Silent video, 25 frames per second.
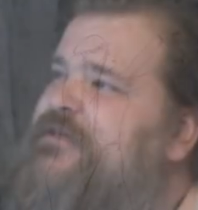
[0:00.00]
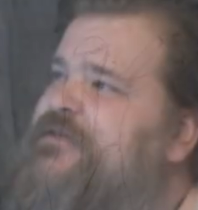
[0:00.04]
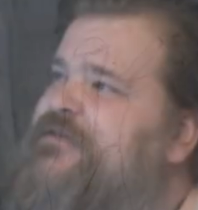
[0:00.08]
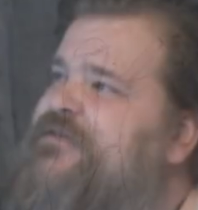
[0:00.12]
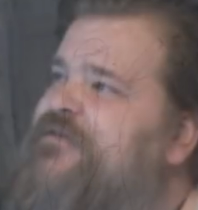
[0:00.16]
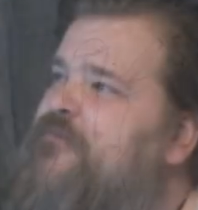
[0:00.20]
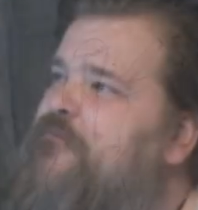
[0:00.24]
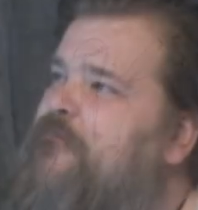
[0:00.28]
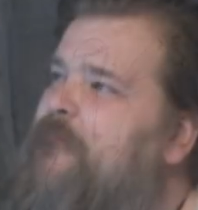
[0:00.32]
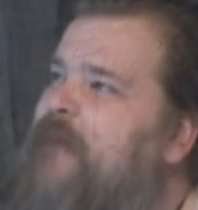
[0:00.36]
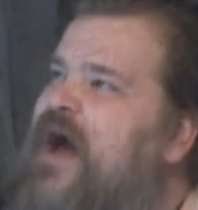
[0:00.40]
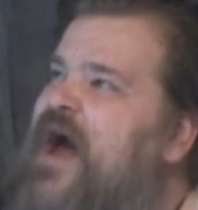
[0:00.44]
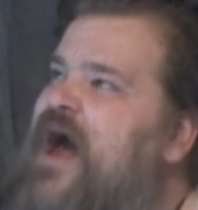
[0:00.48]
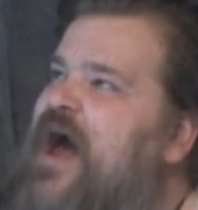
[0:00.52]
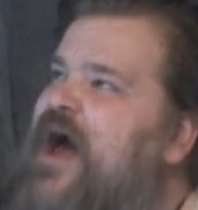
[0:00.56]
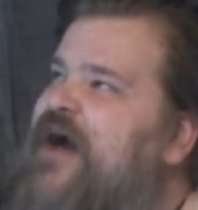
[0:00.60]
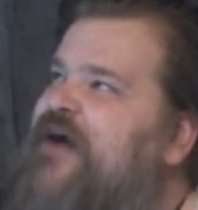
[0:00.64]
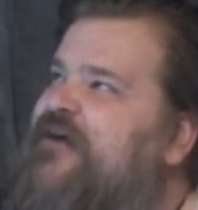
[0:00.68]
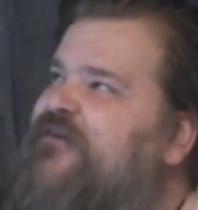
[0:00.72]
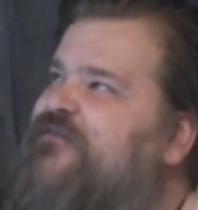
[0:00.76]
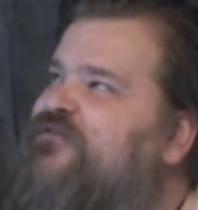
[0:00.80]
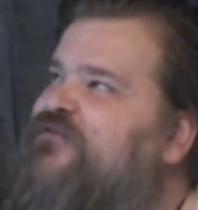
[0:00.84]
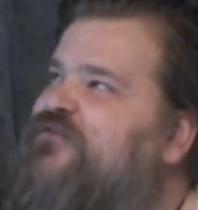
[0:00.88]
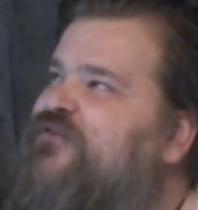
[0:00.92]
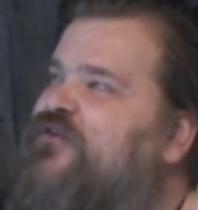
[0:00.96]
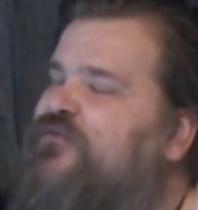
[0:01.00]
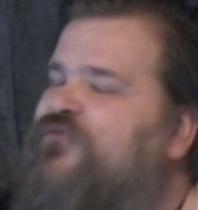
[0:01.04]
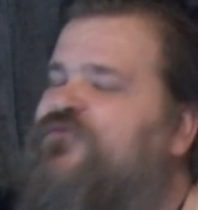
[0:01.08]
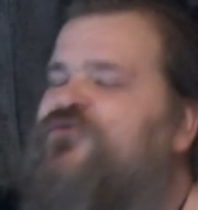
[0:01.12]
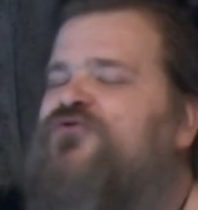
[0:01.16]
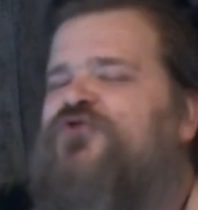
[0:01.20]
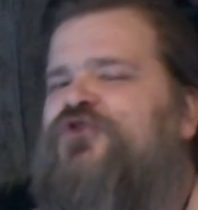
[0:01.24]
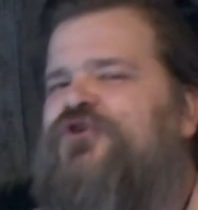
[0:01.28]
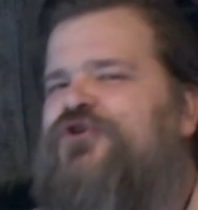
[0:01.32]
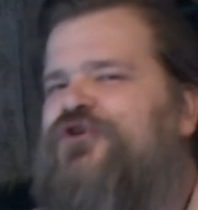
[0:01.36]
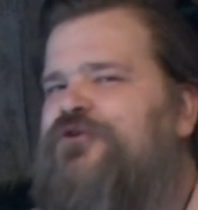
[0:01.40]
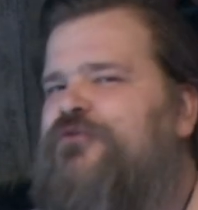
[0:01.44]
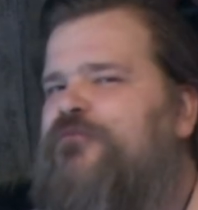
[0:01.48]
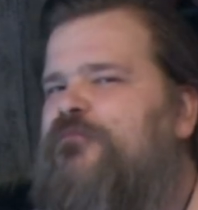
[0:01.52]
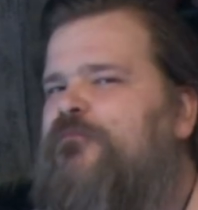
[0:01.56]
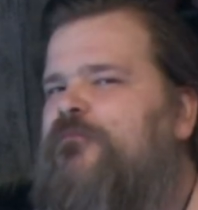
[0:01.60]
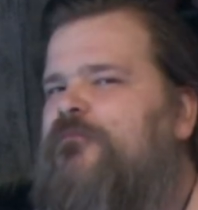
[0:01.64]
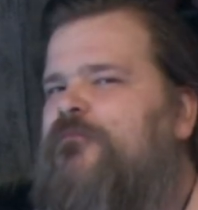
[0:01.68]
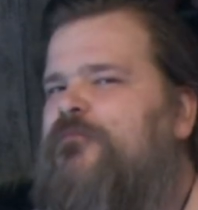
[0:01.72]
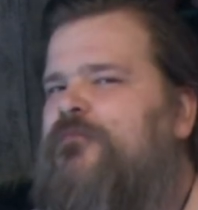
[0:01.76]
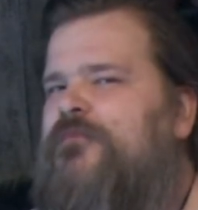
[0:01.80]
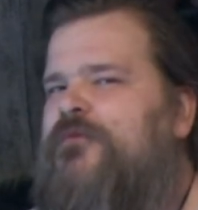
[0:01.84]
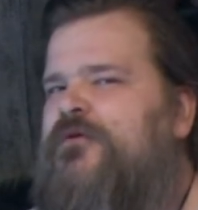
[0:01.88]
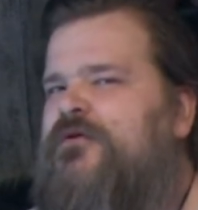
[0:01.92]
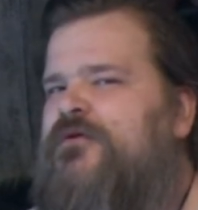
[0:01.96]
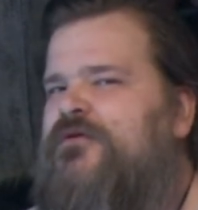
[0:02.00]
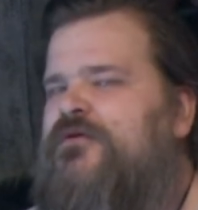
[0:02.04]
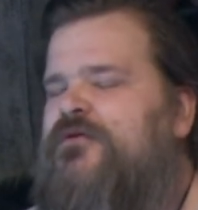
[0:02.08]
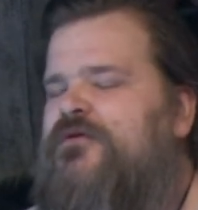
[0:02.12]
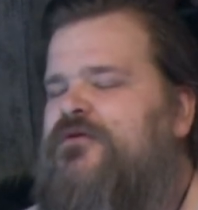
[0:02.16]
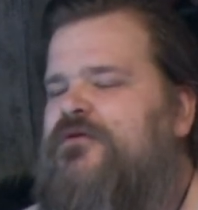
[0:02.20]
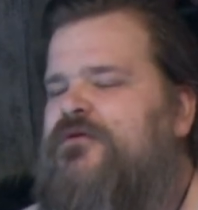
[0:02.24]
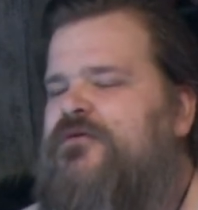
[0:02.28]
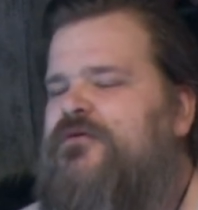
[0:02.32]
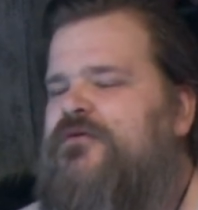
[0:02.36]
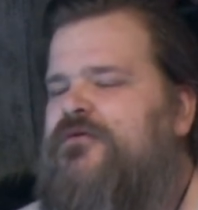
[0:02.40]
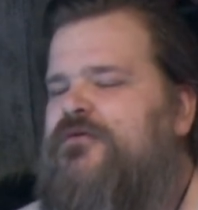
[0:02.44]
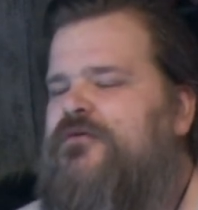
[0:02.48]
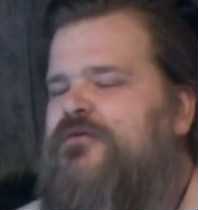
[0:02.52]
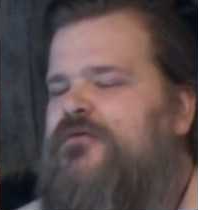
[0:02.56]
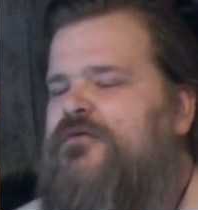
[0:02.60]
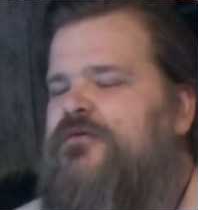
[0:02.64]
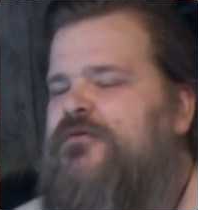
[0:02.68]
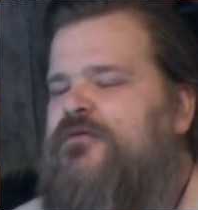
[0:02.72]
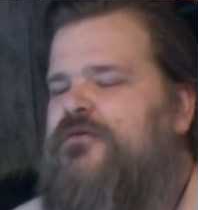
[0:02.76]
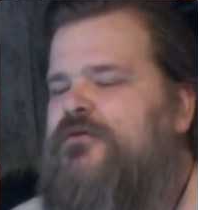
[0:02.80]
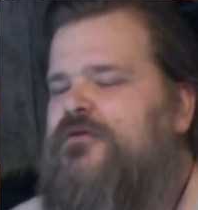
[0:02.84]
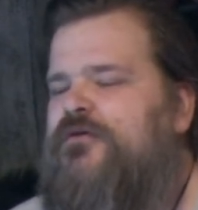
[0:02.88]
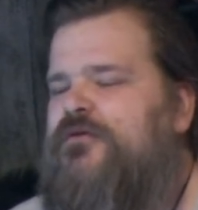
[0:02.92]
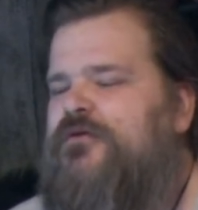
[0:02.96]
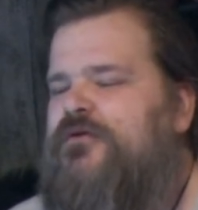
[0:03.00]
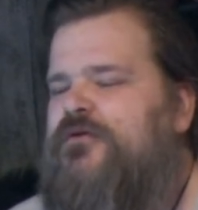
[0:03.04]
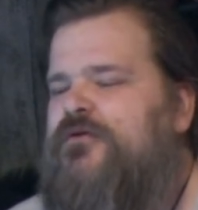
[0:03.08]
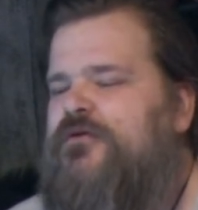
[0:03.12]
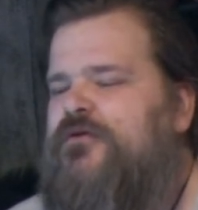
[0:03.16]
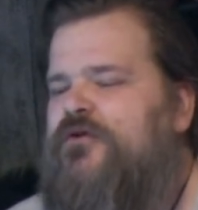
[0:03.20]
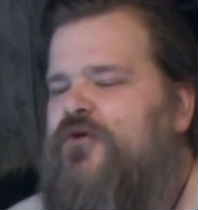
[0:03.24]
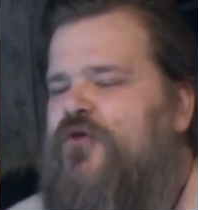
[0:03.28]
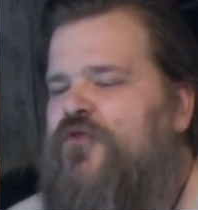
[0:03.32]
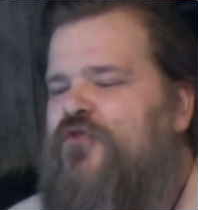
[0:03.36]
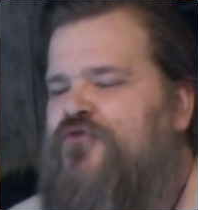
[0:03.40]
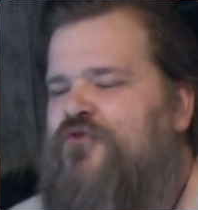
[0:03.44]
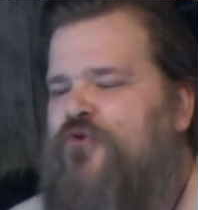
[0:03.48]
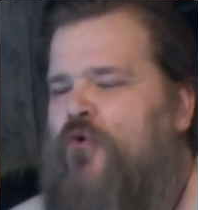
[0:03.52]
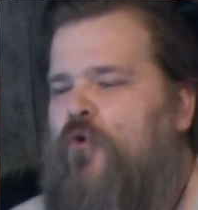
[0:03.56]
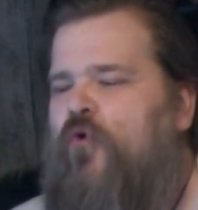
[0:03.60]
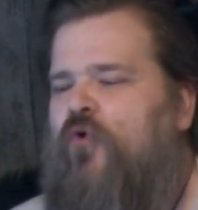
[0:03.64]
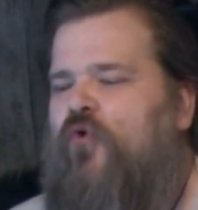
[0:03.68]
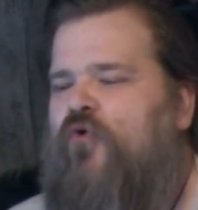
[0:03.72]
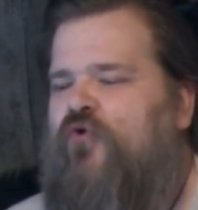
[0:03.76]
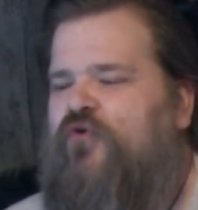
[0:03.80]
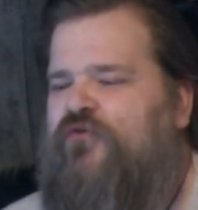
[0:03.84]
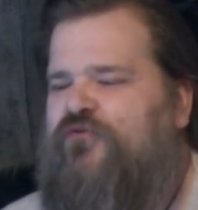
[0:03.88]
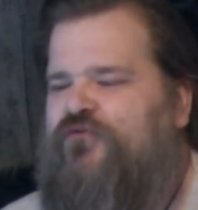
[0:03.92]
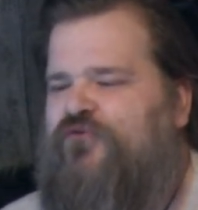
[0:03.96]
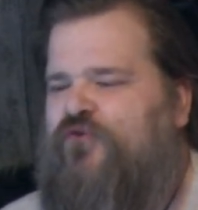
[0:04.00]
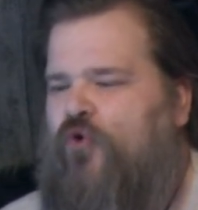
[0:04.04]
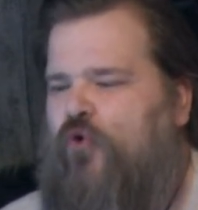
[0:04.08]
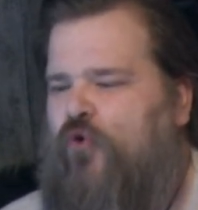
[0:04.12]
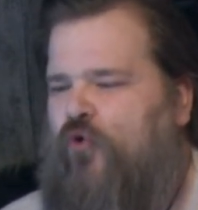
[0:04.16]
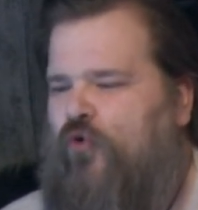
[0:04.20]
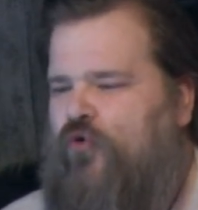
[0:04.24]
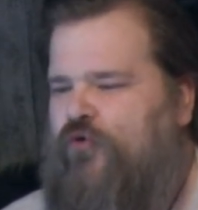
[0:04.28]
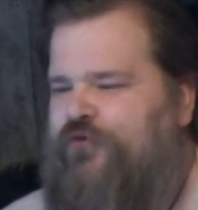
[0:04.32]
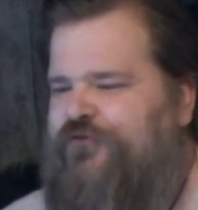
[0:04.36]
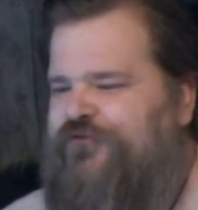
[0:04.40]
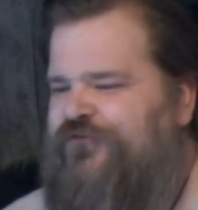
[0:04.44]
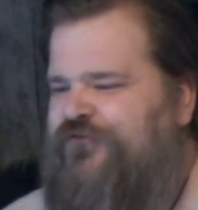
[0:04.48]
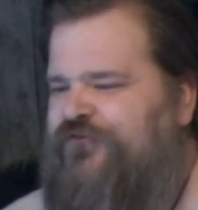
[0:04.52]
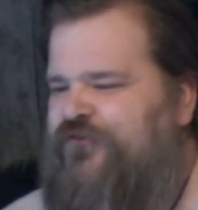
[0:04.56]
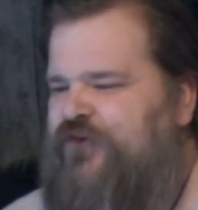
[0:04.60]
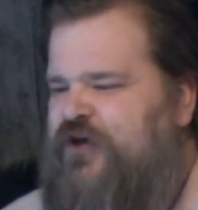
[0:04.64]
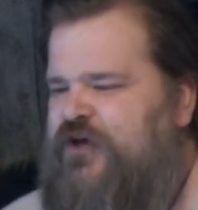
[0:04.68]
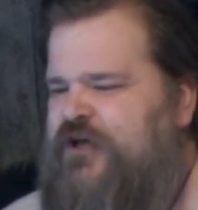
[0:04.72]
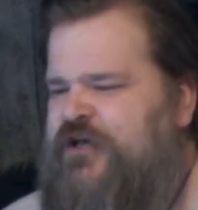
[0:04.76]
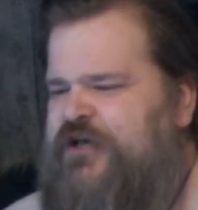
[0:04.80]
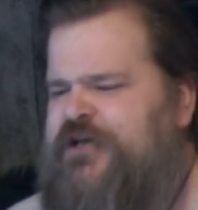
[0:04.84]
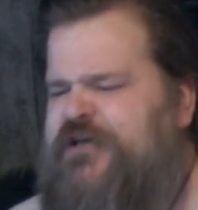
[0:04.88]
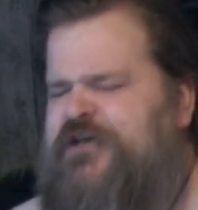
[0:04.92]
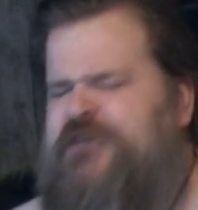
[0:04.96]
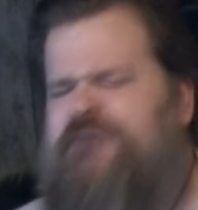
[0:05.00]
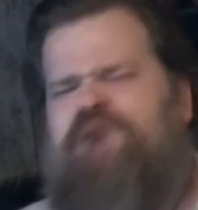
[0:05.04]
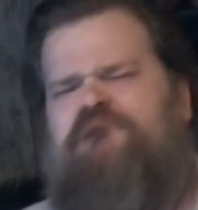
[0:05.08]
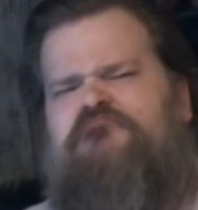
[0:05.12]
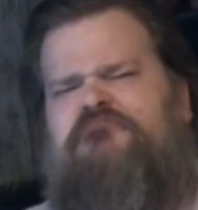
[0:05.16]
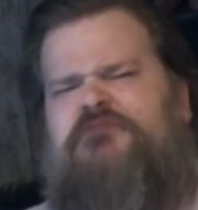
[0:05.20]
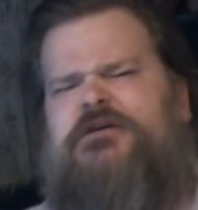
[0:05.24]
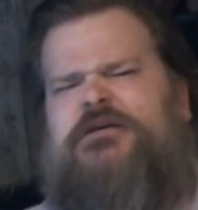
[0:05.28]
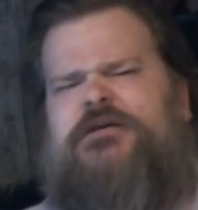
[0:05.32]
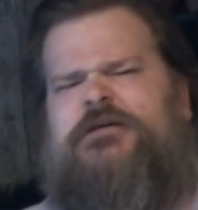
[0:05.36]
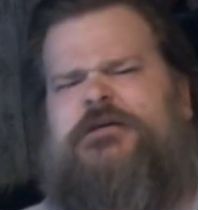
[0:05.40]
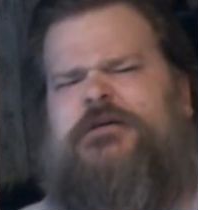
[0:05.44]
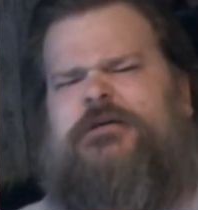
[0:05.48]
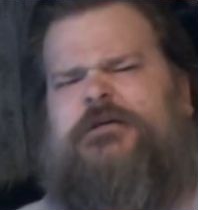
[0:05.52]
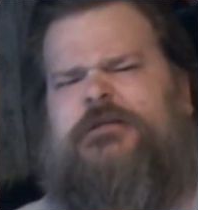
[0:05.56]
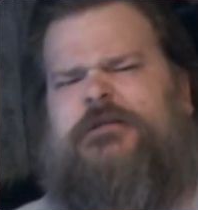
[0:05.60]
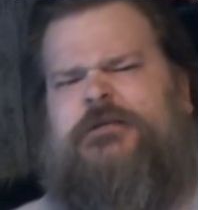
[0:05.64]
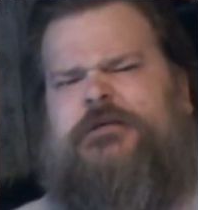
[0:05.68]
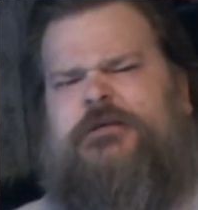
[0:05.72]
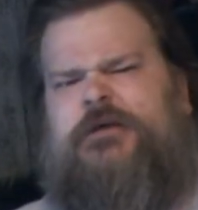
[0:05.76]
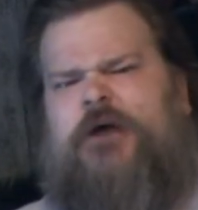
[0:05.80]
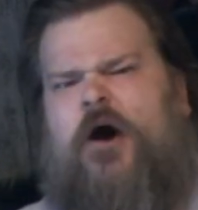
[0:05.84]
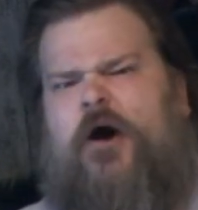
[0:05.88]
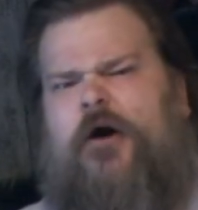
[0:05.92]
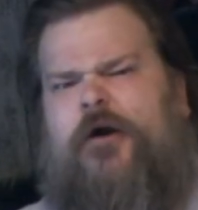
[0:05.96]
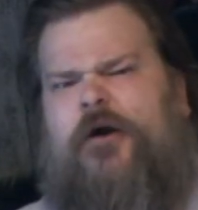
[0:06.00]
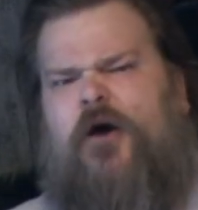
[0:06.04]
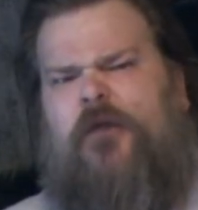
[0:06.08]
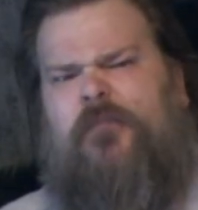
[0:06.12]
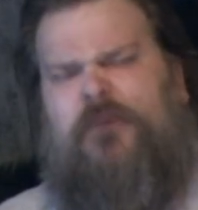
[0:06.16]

the demand of Thrym. Thor, of course, immediately got